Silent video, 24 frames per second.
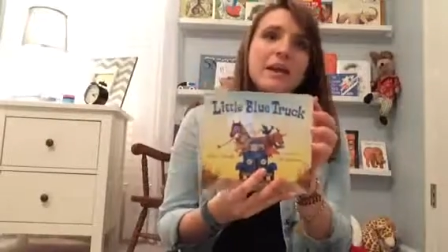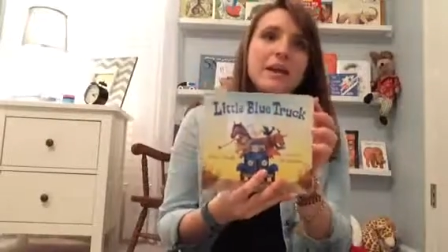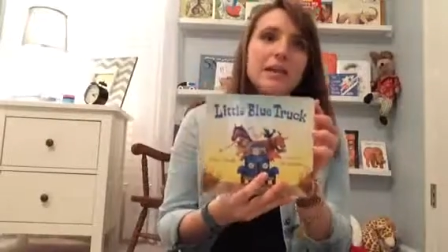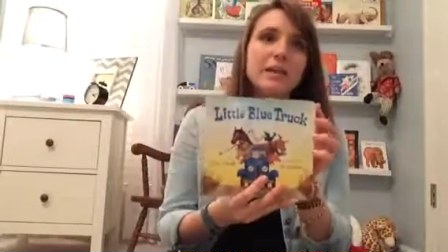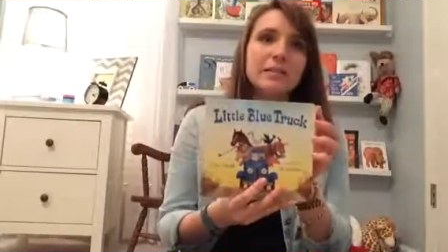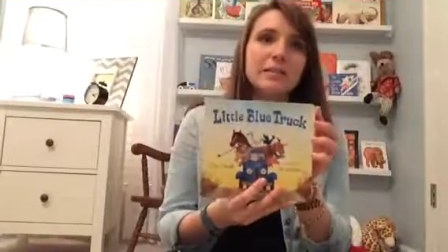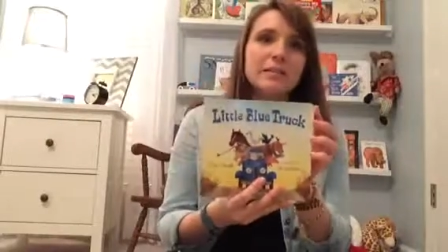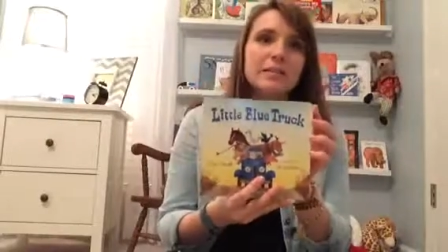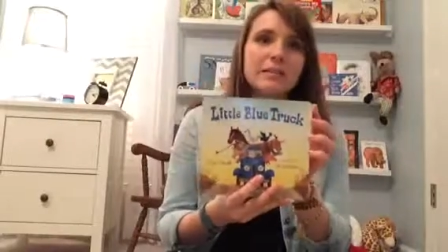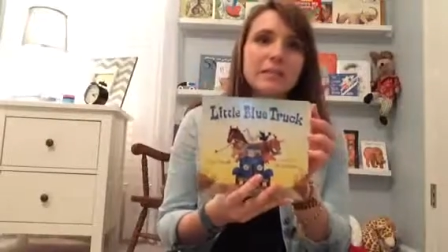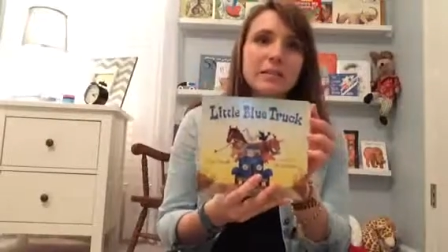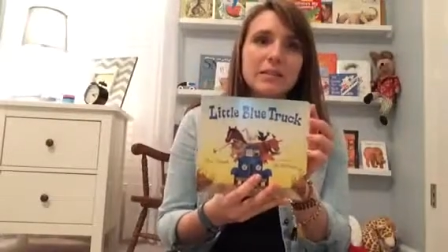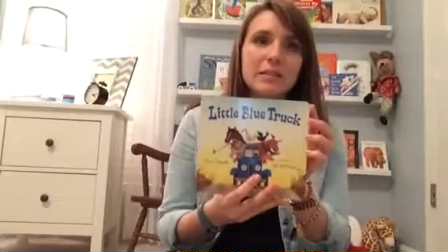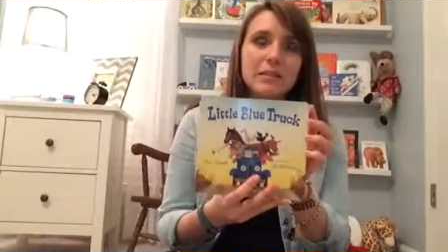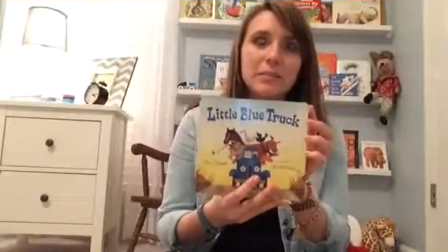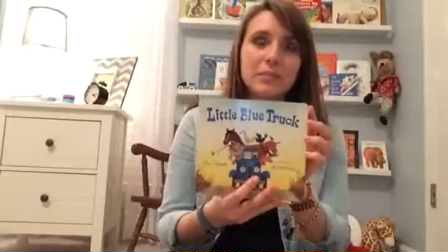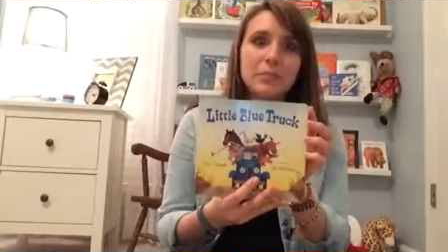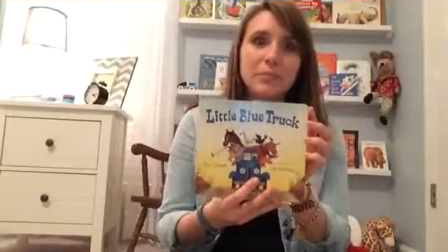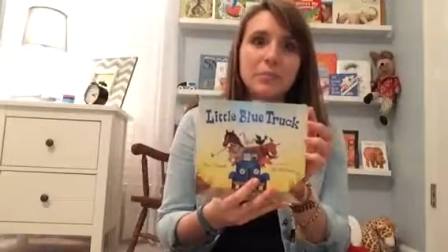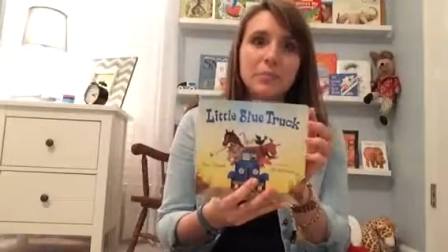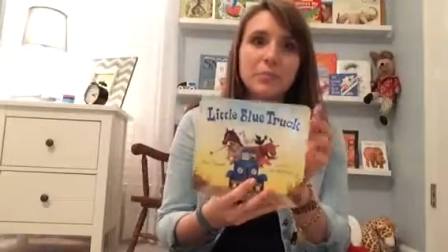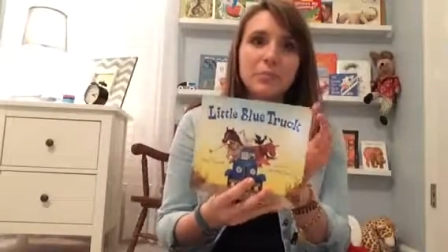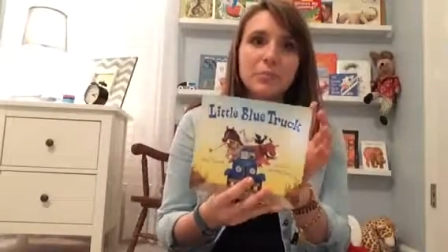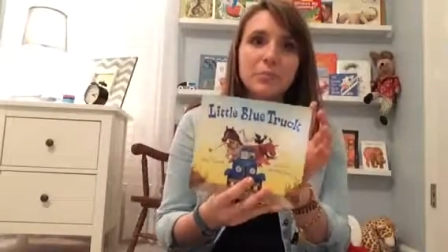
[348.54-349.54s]
is
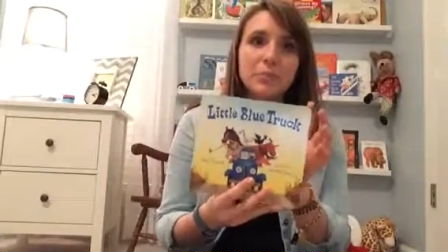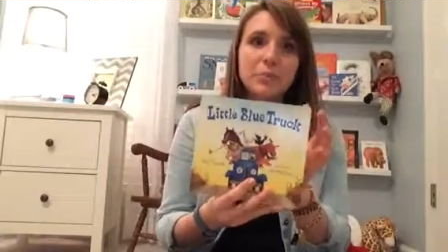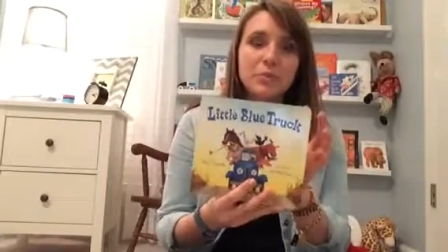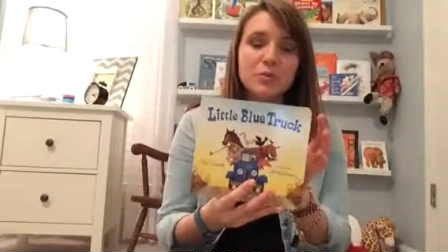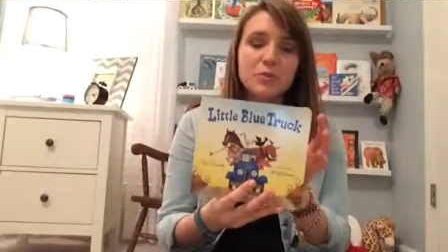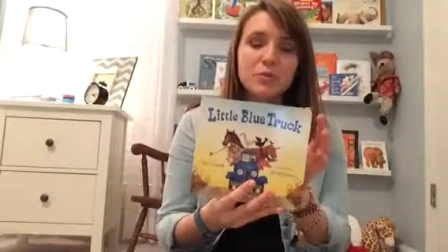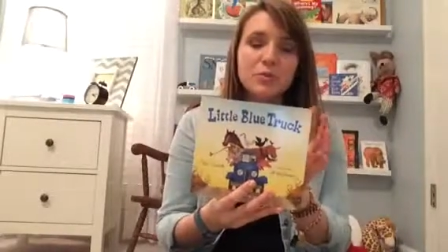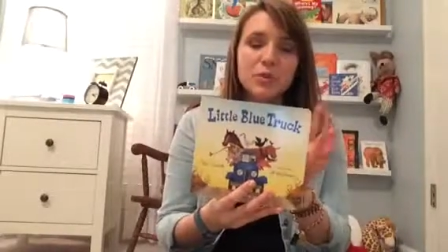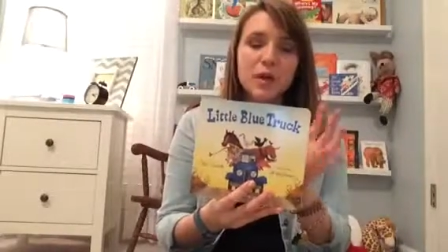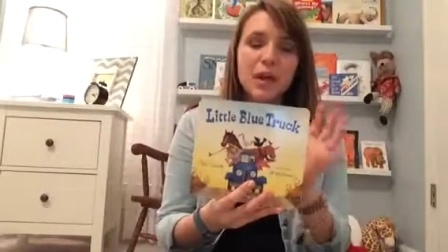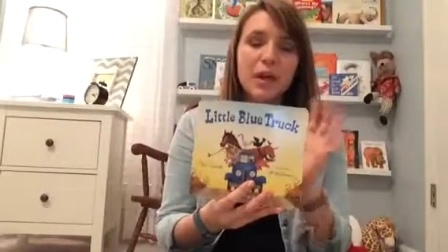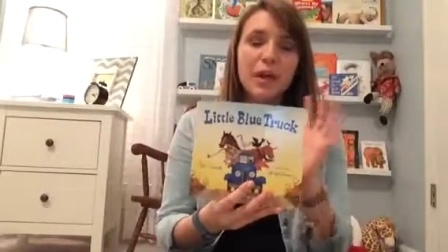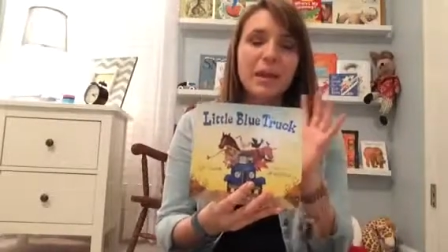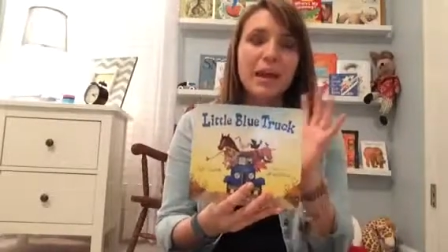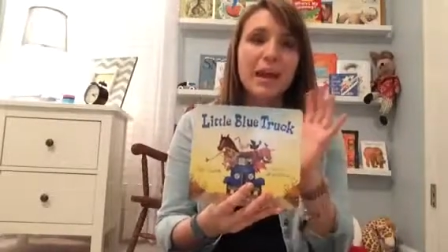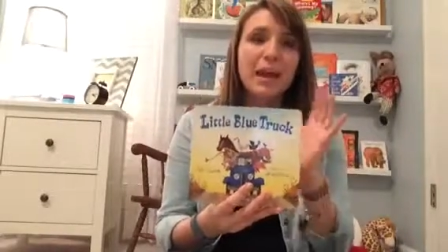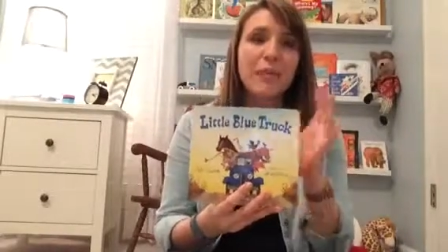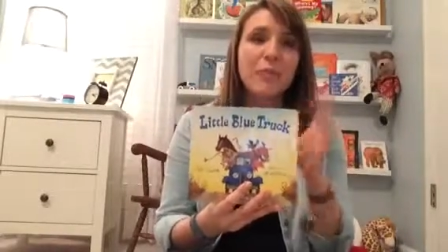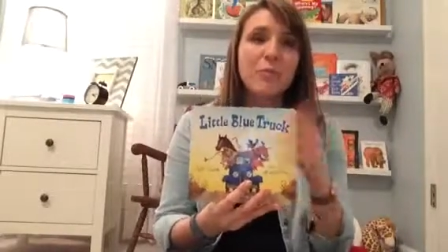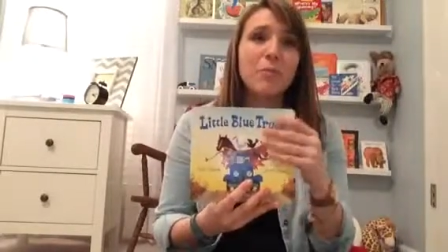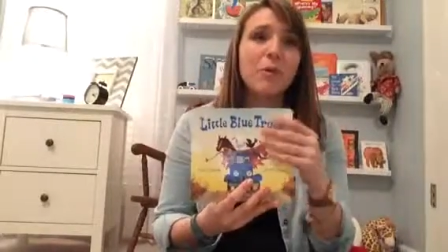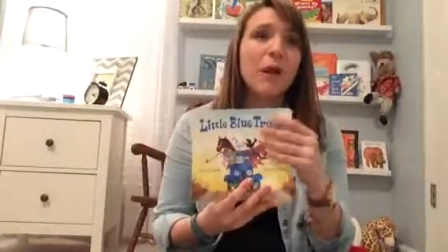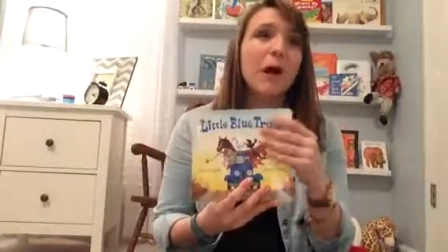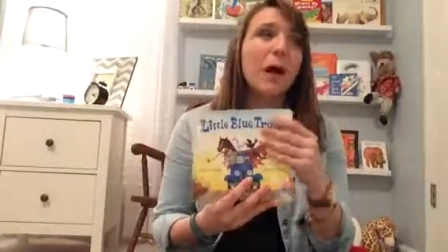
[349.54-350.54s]
Little Blue Truck,
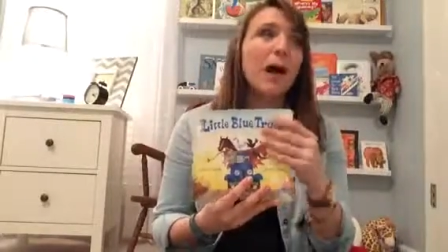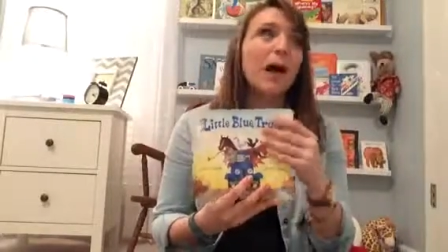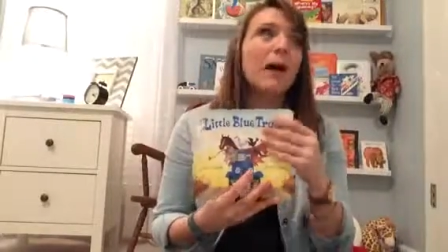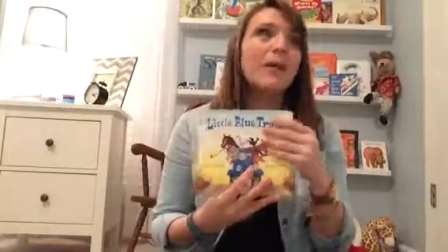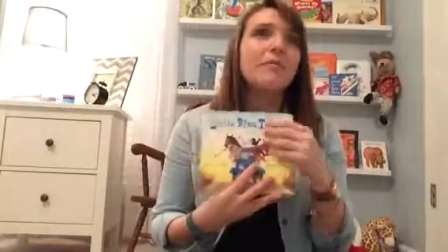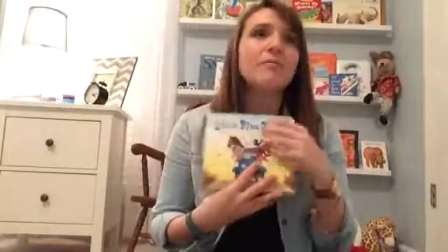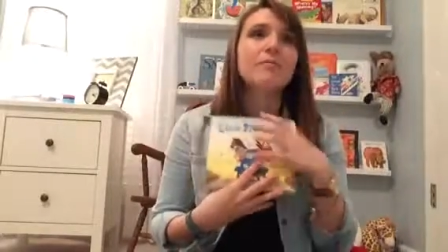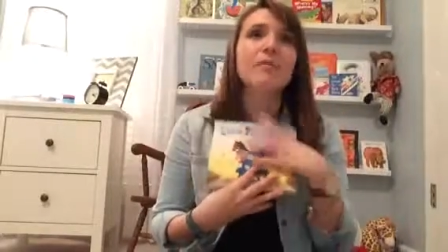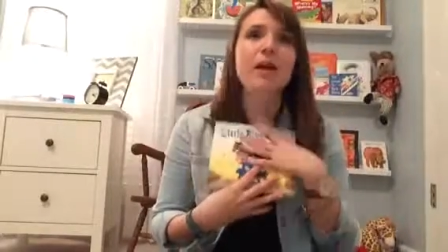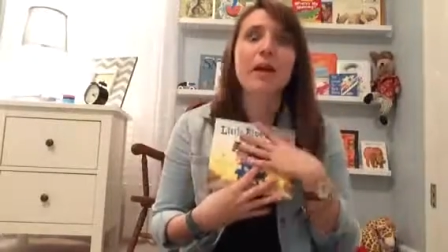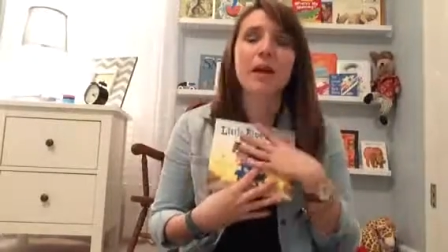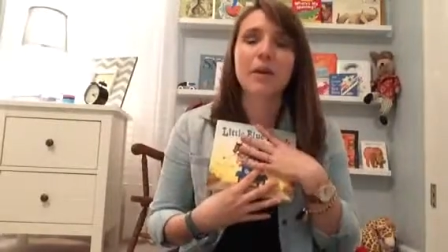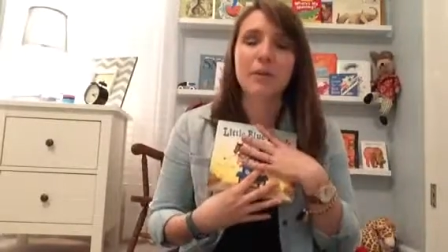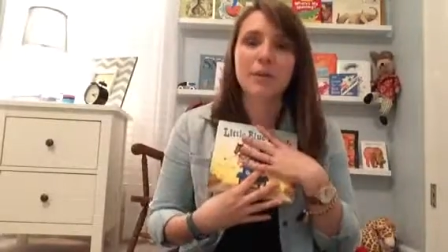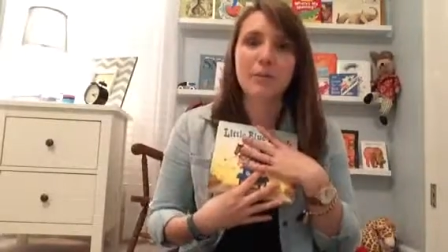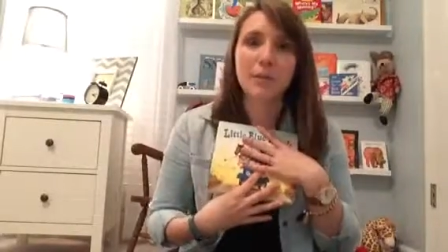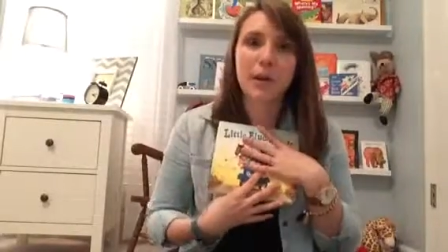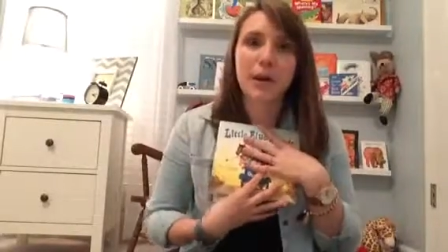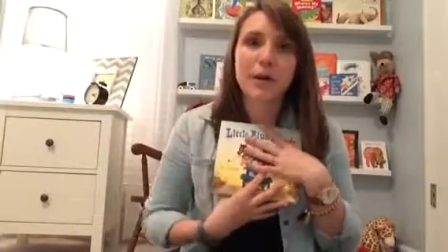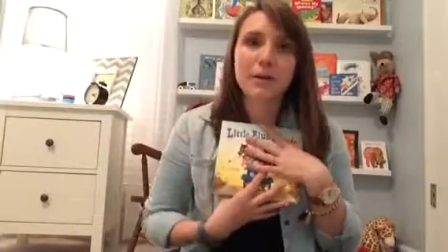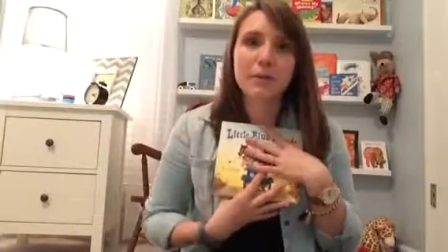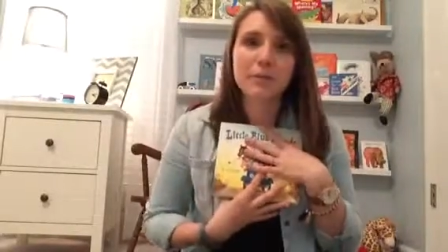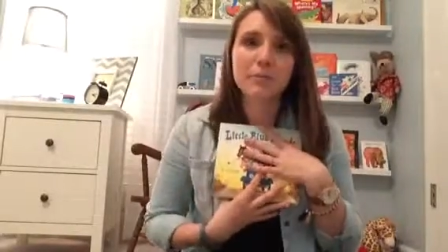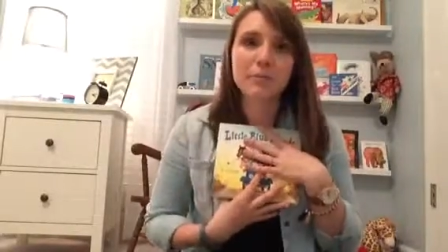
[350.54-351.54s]
and I don't know
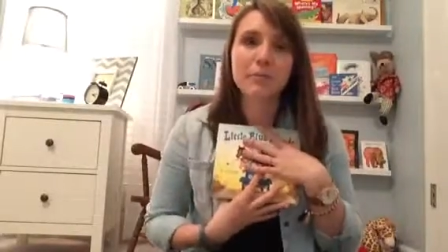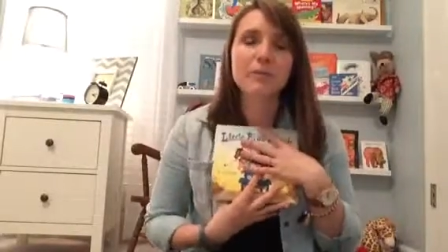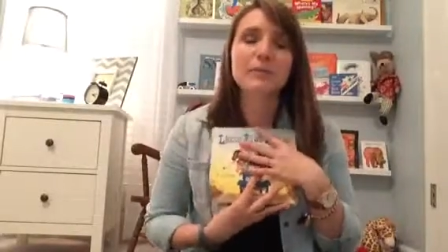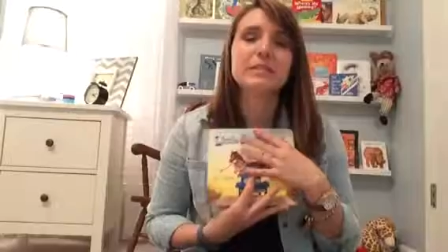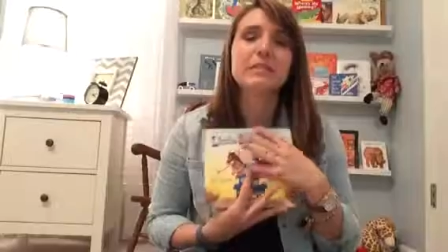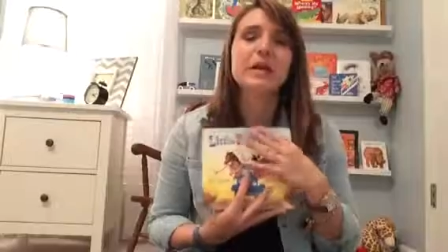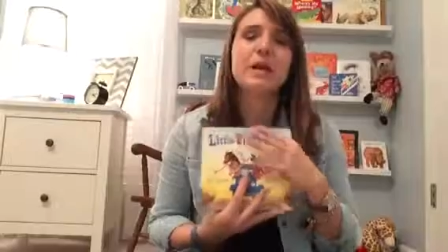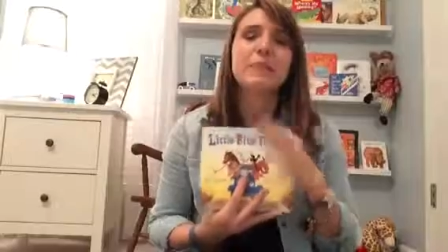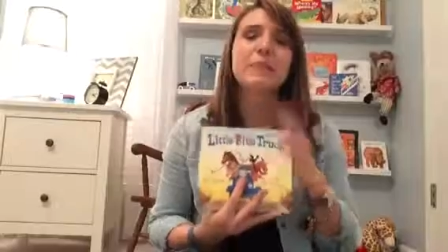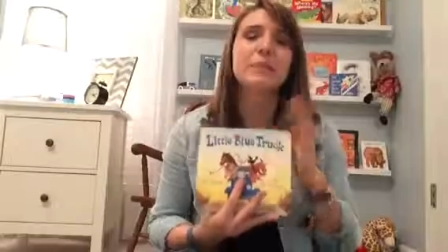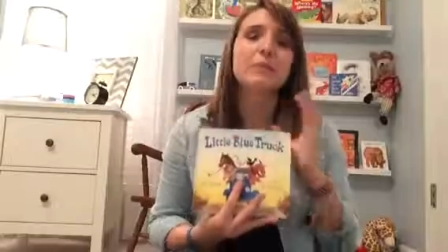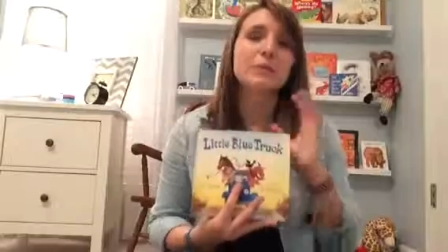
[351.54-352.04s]
why I didn't pull it down,